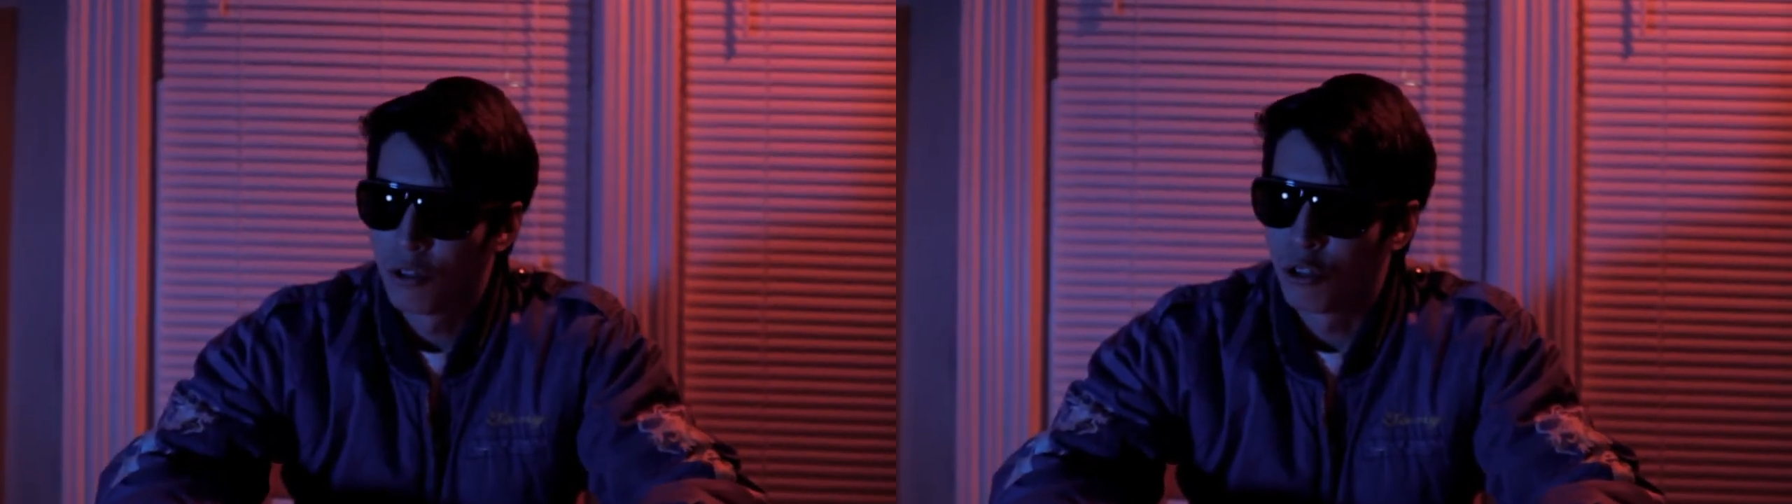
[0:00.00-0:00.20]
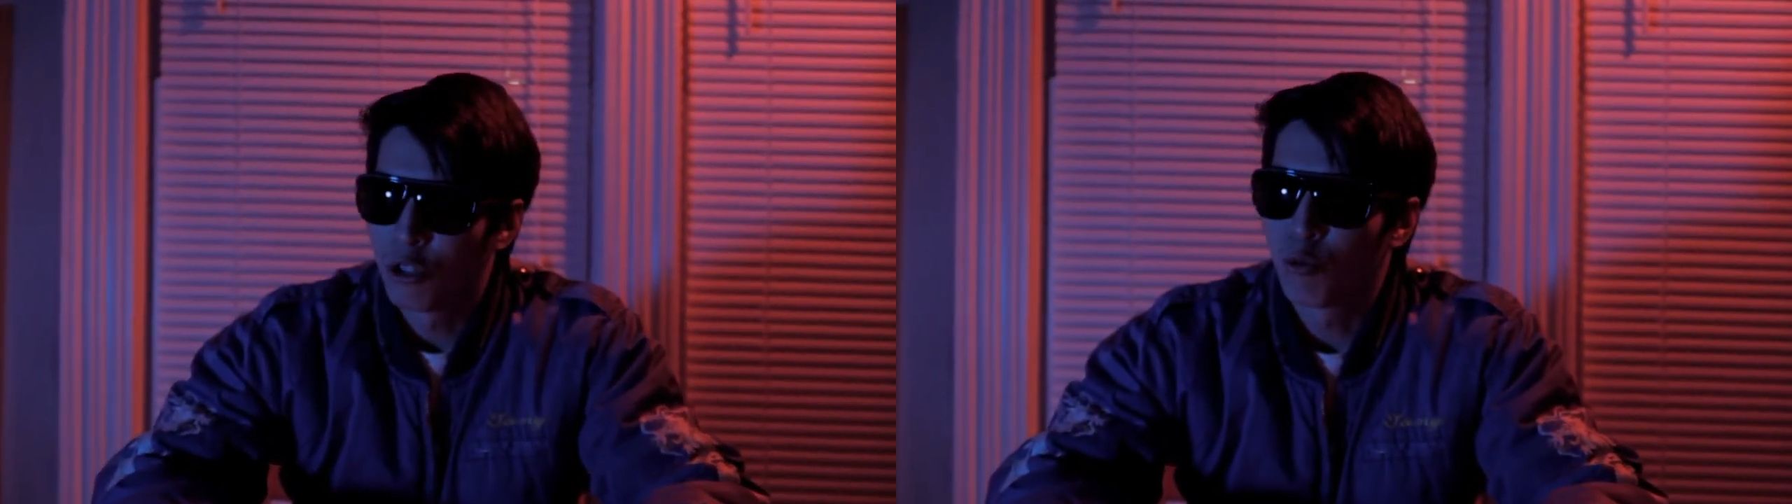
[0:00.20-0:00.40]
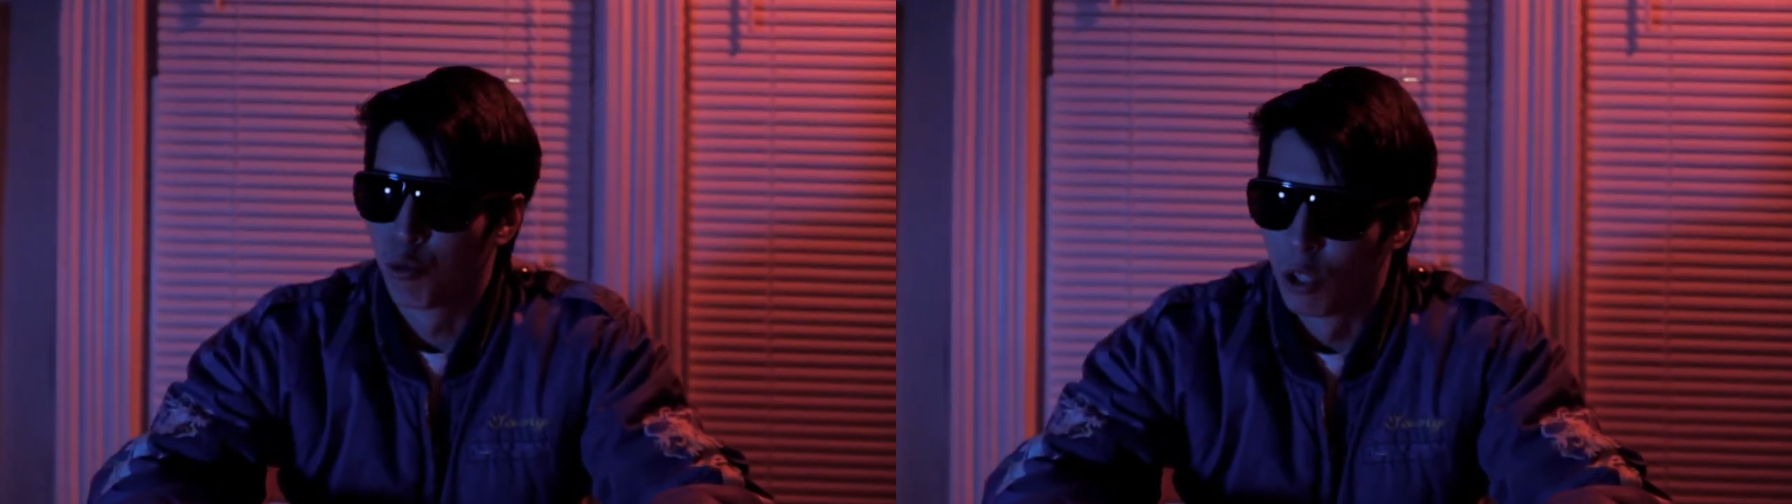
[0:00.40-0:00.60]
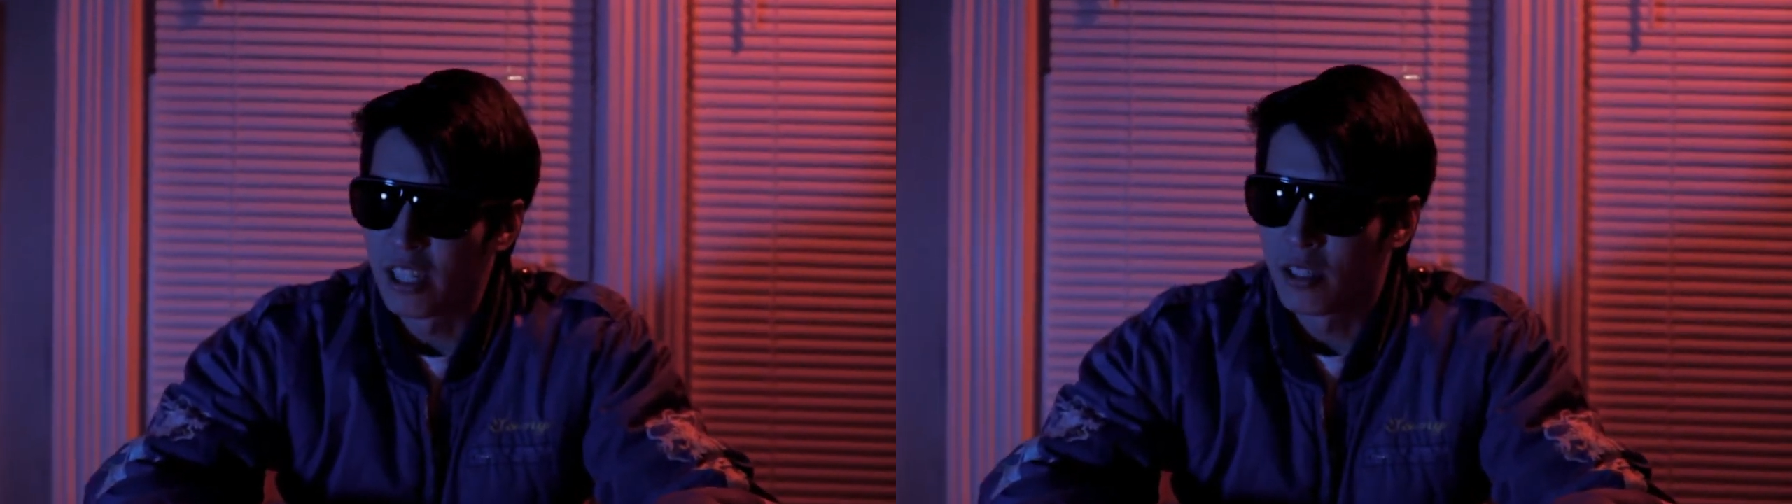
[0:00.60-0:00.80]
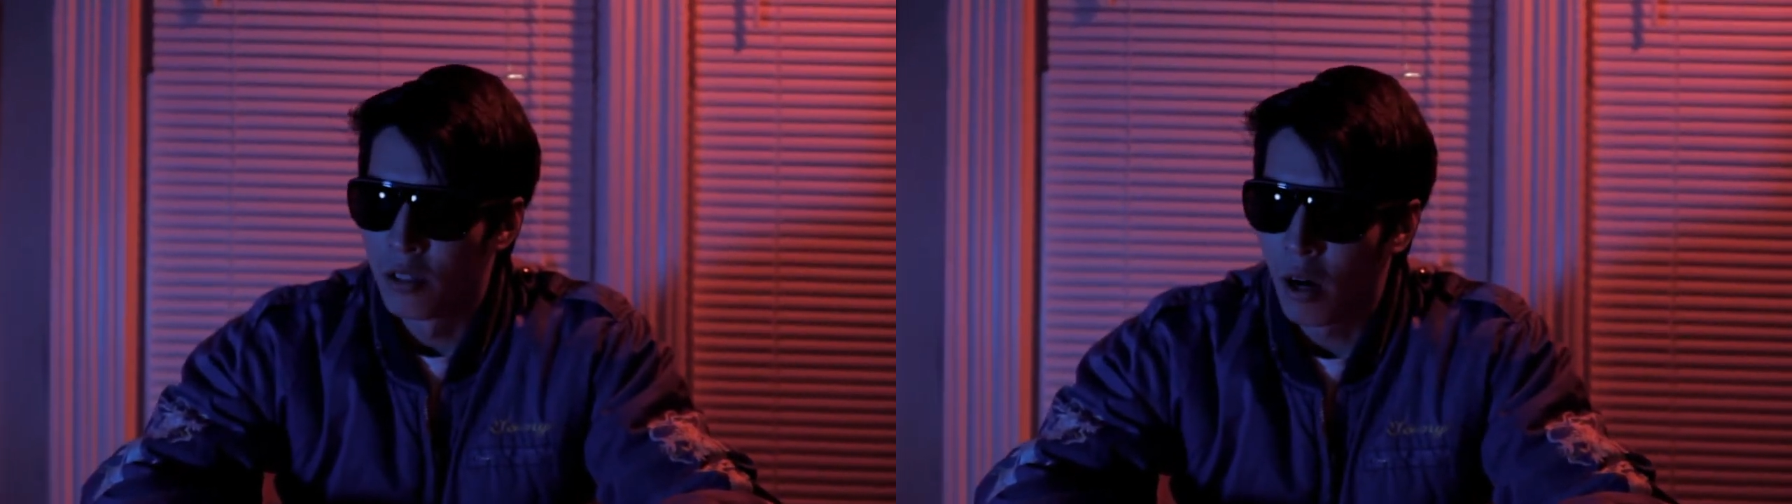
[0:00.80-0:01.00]
Do you
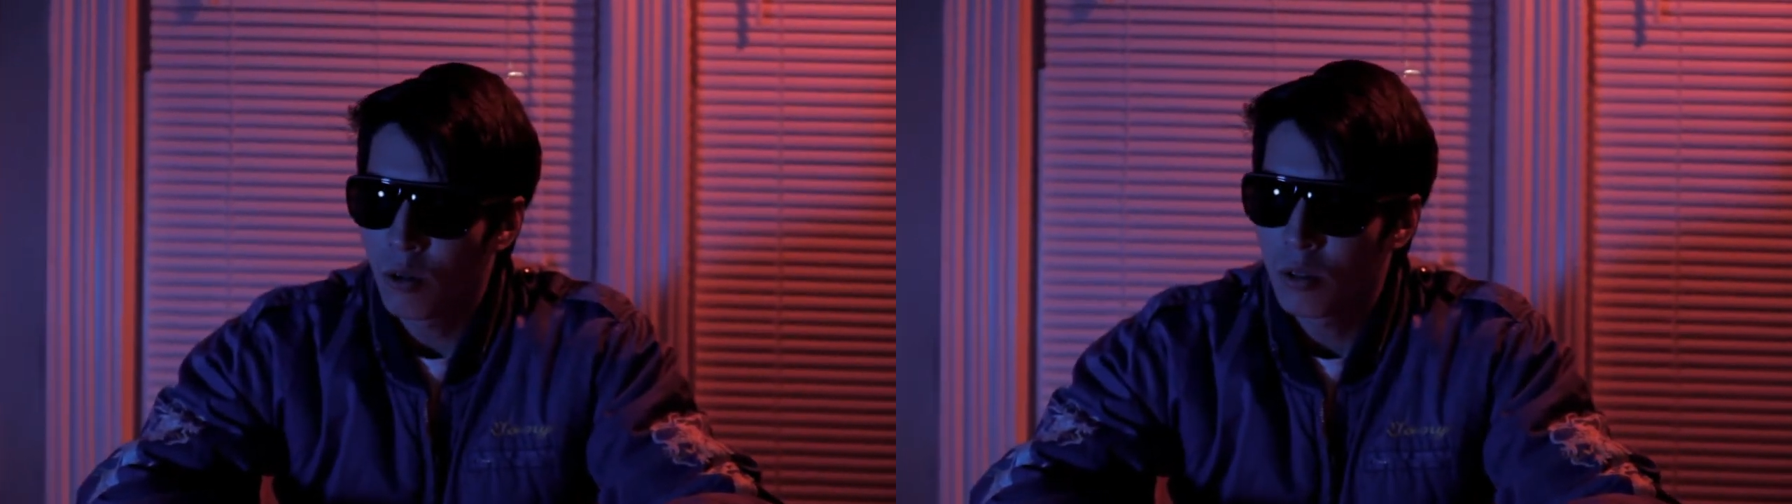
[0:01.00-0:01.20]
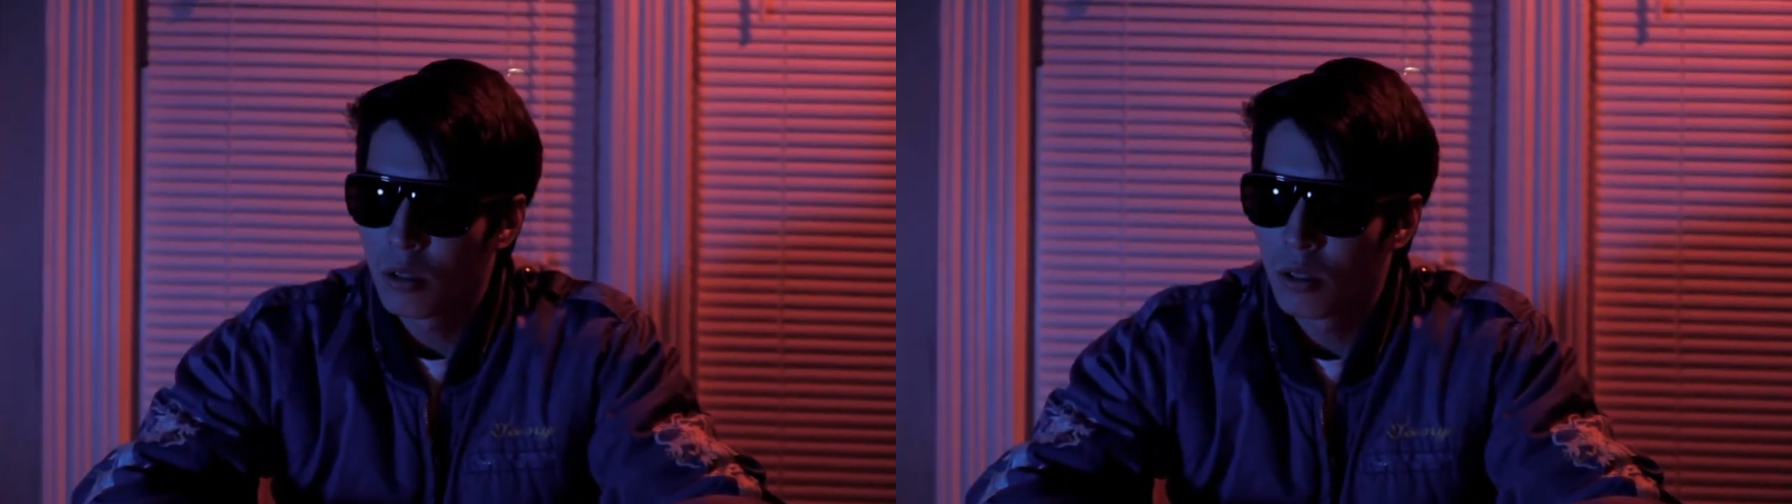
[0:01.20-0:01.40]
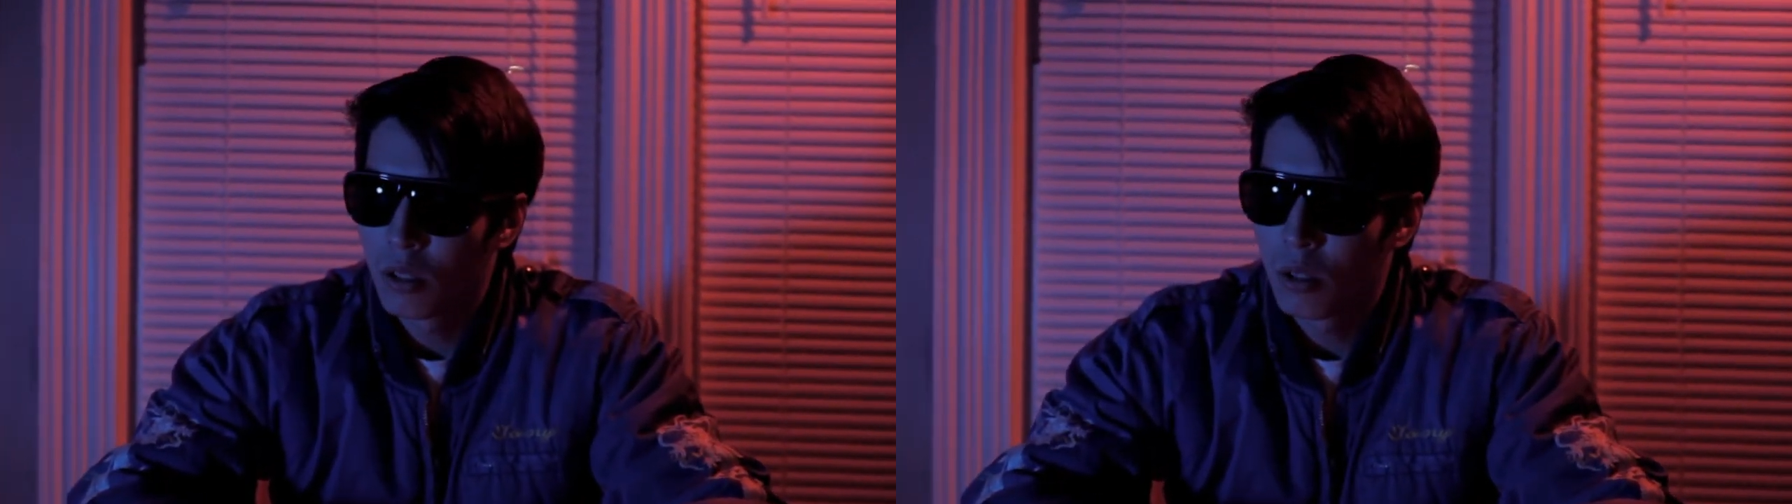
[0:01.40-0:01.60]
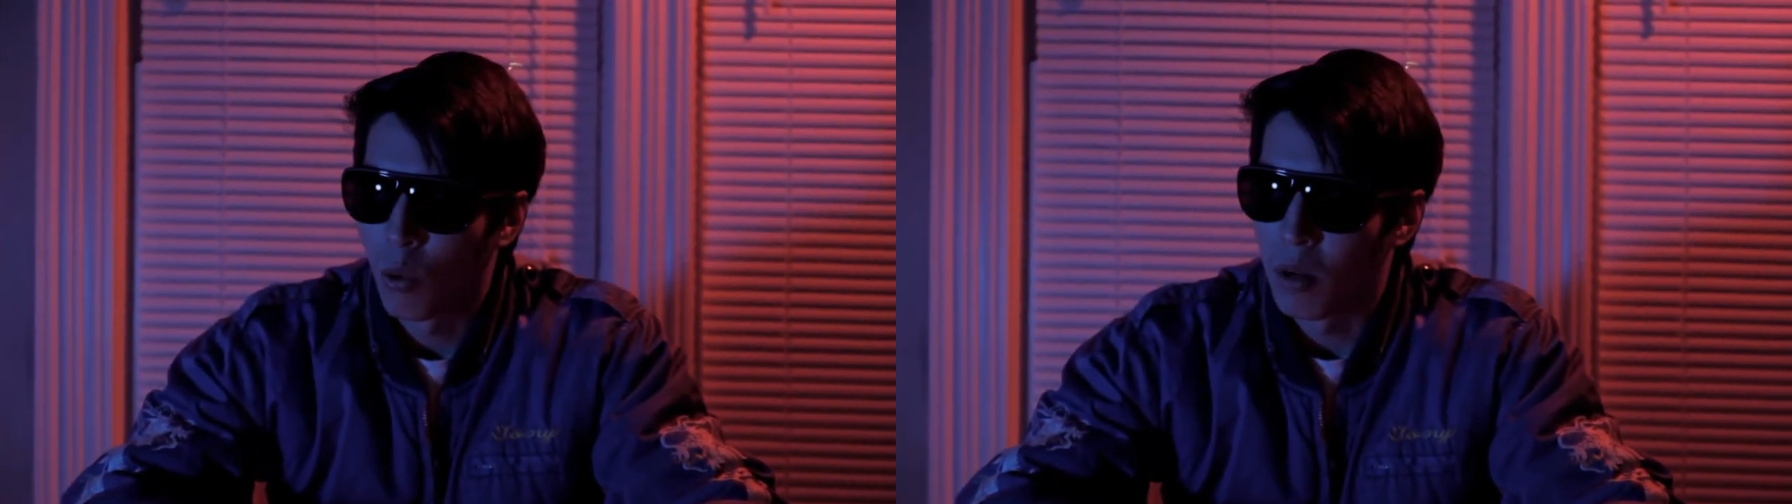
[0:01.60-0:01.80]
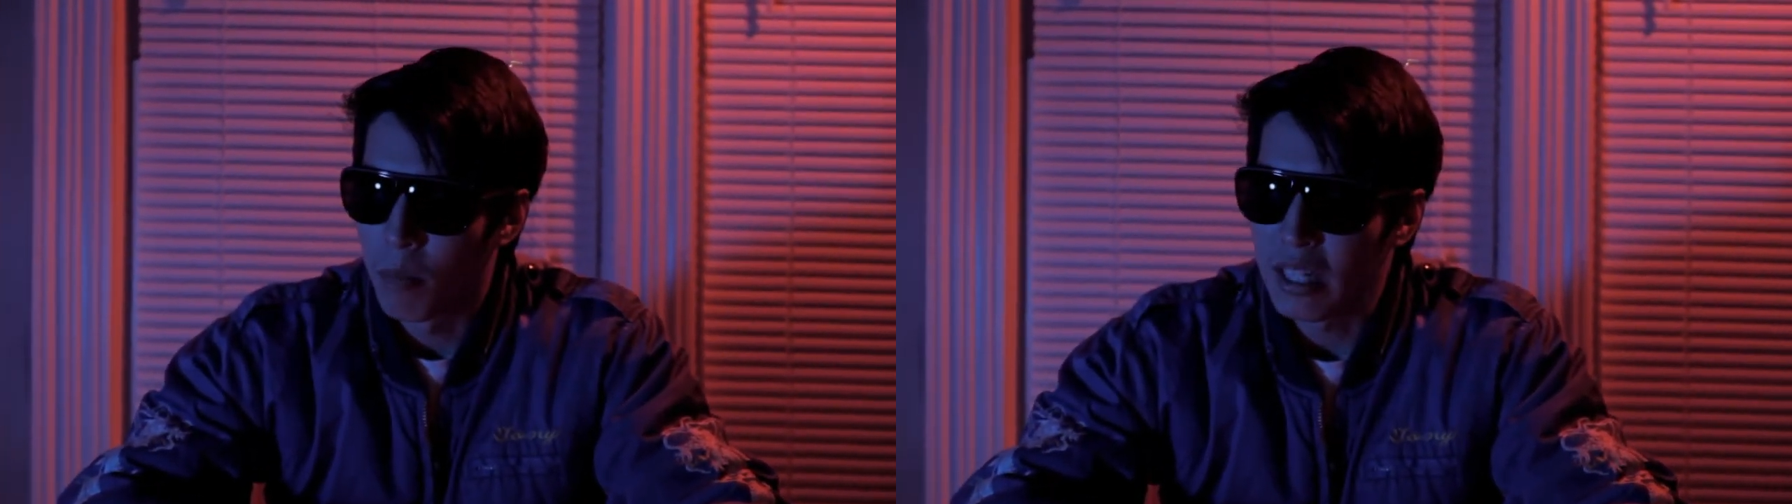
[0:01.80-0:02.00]
really know
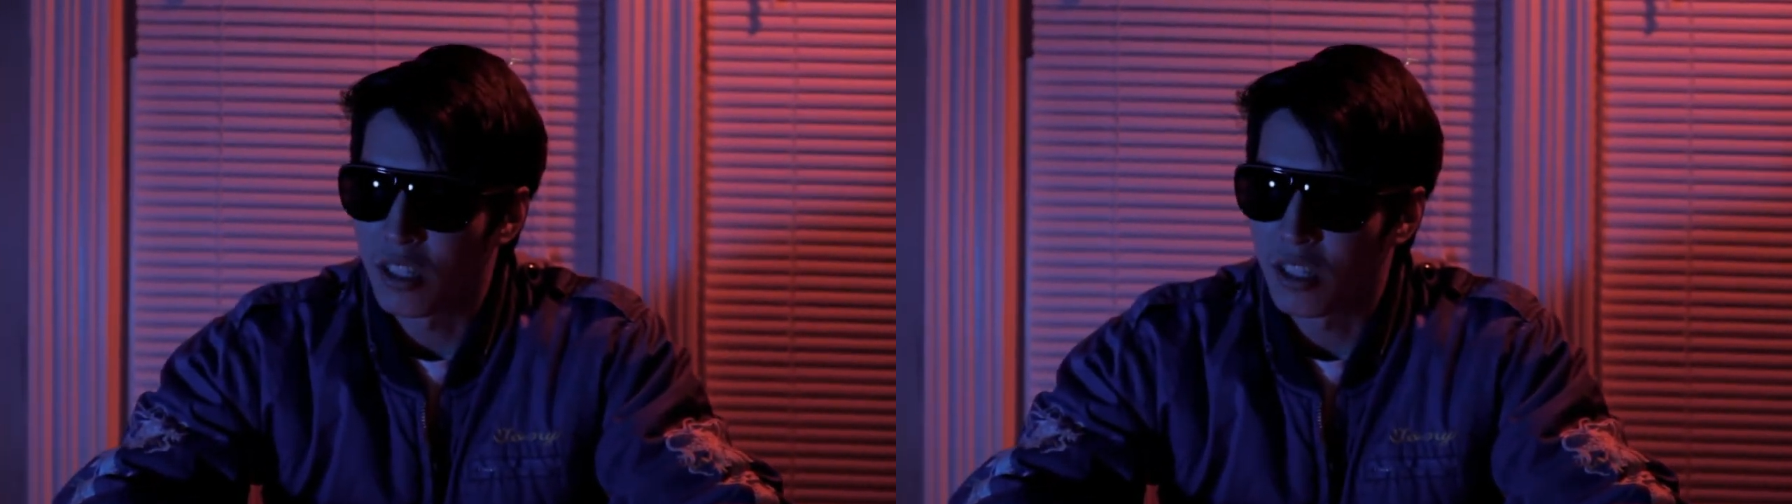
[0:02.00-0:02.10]
what it means